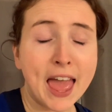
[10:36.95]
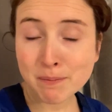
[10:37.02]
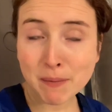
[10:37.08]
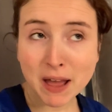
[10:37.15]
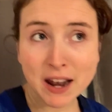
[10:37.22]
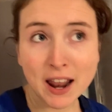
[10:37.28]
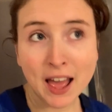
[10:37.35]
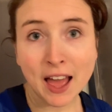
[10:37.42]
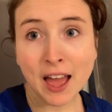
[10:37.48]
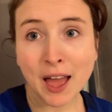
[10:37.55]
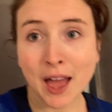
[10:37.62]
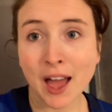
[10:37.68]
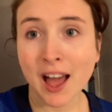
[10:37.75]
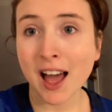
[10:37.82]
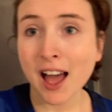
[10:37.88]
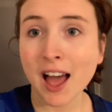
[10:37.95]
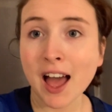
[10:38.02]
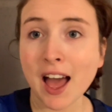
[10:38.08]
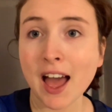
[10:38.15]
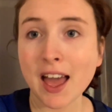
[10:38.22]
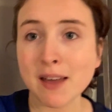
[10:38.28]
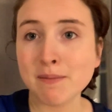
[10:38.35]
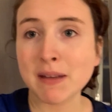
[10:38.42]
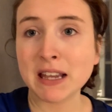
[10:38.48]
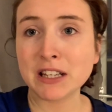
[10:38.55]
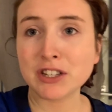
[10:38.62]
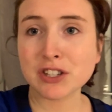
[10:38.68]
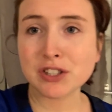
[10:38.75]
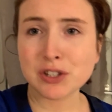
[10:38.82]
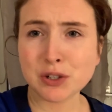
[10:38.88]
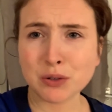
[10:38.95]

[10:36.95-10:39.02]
But I might just